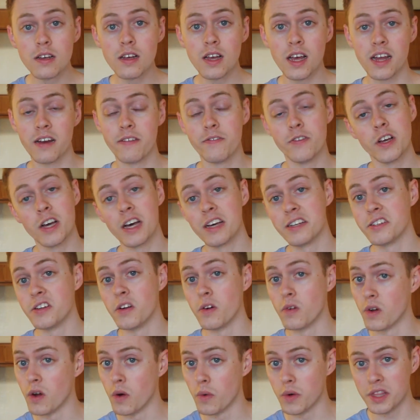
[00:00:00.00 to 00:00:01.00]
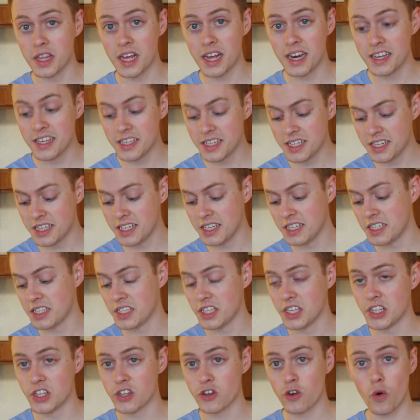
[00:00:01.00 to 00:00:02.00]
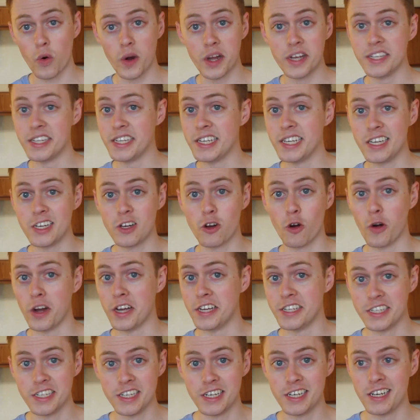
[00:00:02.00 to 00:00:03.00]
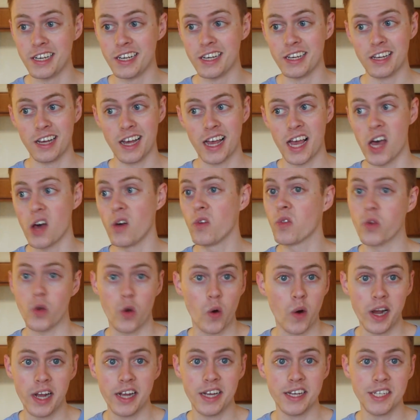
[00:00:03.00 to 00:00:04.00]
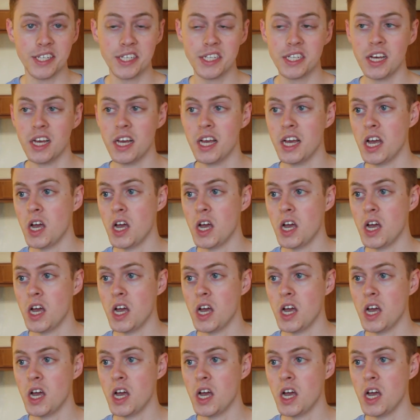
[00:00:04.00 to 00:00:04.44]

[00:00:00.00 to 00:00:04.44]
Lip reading: And if you guys don't know what that is, it's this crazy, crazy health craze